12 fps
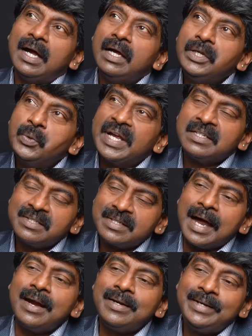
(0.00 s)
you can
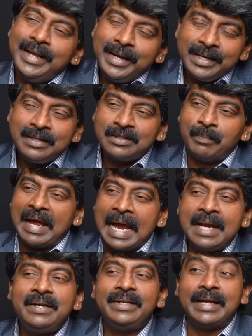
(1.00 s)
start taking some
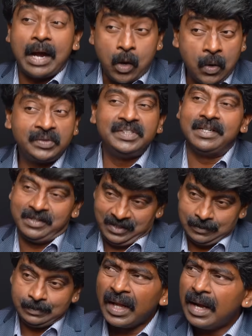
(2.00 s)

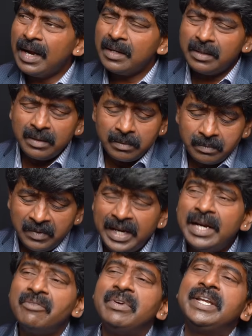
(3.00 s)
antioxidants and
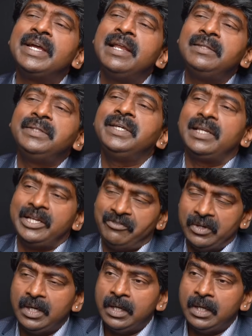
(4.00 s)
lead a very healthy life.